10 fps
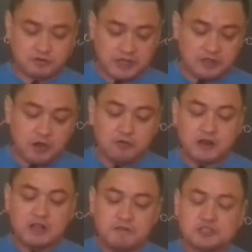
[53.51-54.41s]
Okay, now
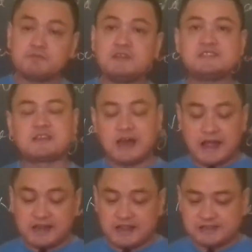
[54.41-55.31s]
revelation means
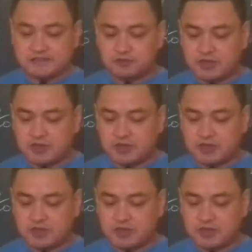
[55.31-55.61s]
guidelines.